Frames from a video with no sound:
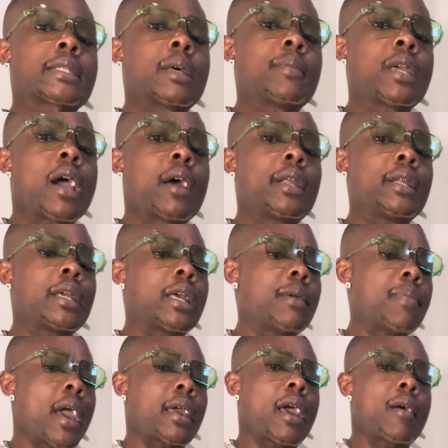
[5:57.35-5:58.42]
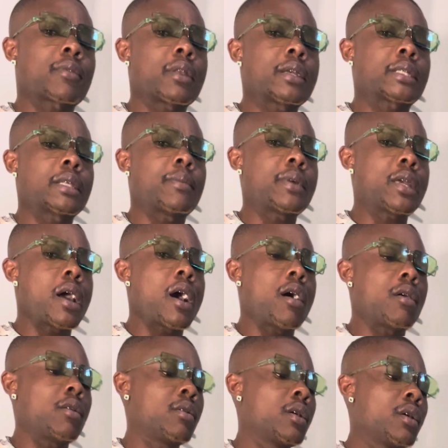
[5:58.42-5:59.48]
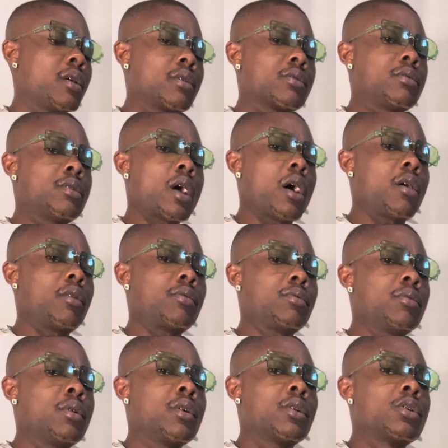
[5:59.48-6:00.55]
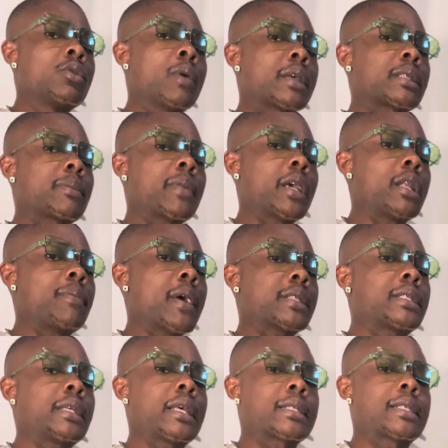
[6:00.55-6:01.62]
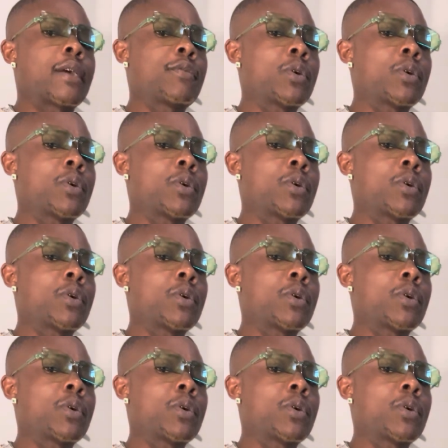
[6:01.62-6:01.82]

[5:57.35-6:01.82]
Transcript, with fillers: Some of y'all need to get back out there. Some of y'all, you know, you wasn't being the best of yourself.